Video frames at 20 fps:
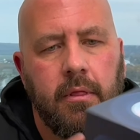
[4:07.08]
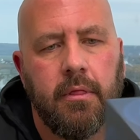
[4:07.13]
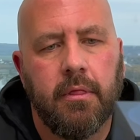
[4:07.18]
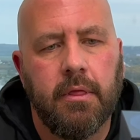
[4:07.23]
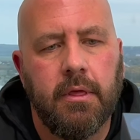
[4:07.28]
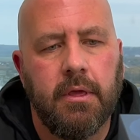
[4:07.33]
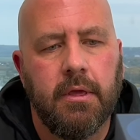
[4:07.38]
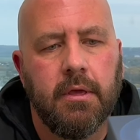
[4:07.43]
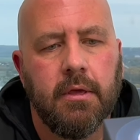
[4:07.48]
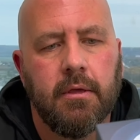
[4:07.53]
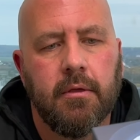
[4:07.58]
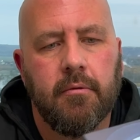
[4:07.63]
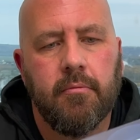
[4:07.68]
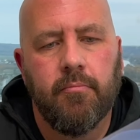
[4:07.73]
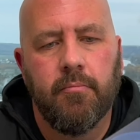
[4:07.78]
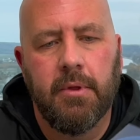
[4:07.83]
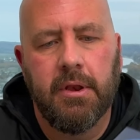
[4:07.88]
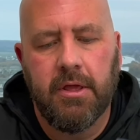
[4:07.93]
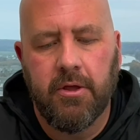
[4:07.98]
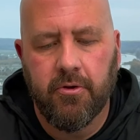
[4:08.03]
The uh,
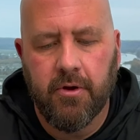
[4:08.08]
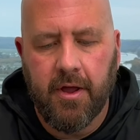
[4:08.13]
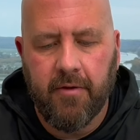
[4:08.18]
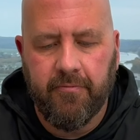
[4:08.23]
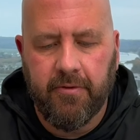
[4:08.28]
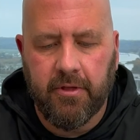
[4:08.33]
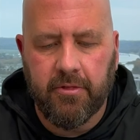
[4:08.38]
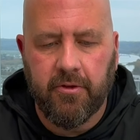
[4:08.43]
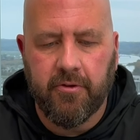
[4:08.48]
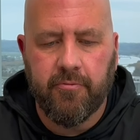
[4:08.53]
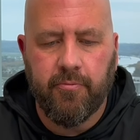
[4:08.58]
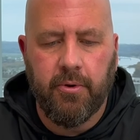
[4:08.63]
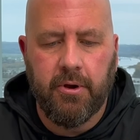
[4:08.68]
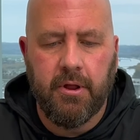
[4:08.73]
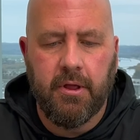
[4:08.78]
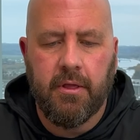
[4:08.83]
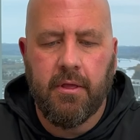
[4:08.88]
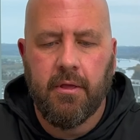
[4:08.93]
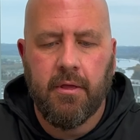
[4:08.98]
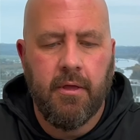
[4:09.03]
mini graphic looks
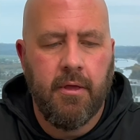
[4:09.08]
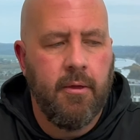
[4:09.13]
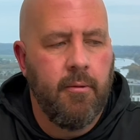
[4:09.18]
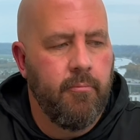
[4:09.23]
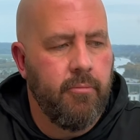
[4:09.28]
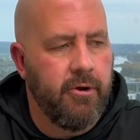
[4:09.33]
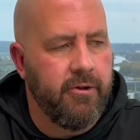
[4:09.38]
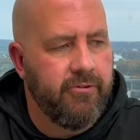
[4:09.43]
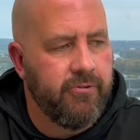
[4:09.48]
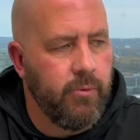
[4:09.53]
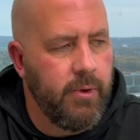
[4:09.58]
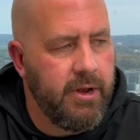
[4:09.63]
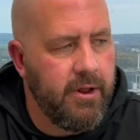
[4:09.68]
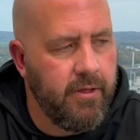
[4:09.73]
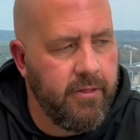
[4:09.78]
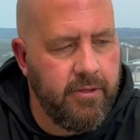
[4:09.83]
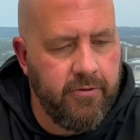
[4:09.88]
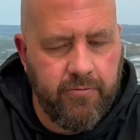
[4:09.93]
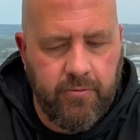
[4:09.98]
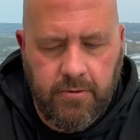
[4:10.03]
pretty, pretty sweet
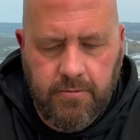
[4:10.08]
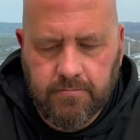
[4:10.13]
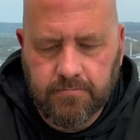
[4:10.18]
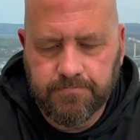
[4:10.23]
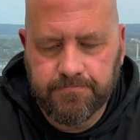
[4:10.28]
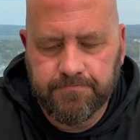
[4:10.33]
on this one.